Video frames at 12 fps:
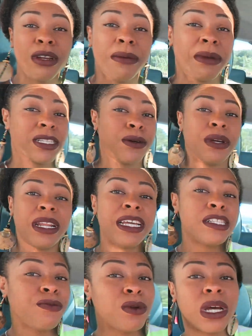really matter whether
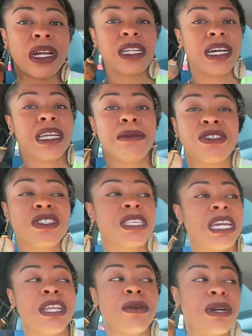it's full or not. I'm
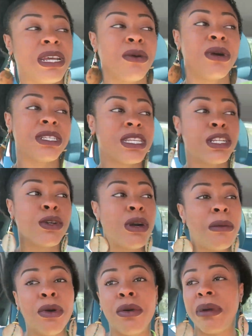just getting what I want and
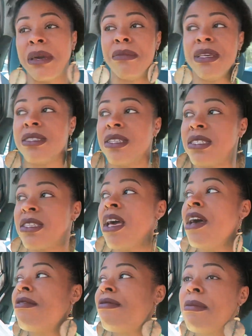go about my business.
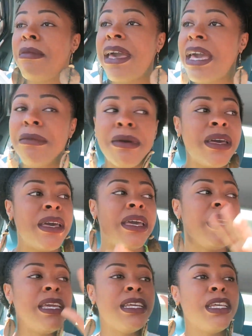For babe,
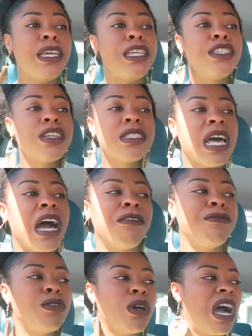he just
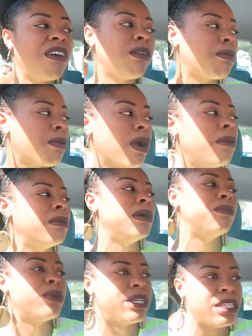have to have a
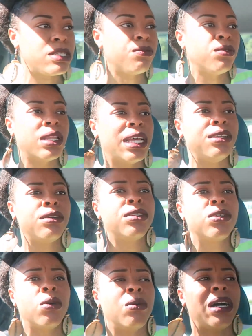problem when it's full. I
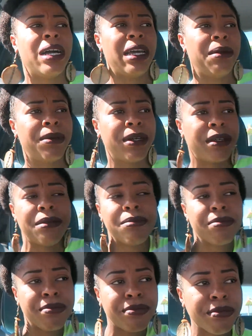don't know why, but
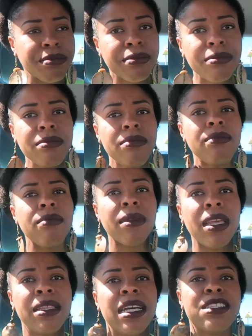
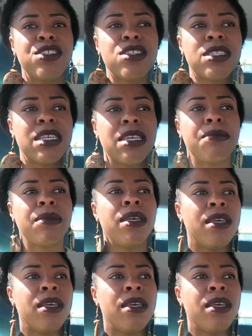that's just him.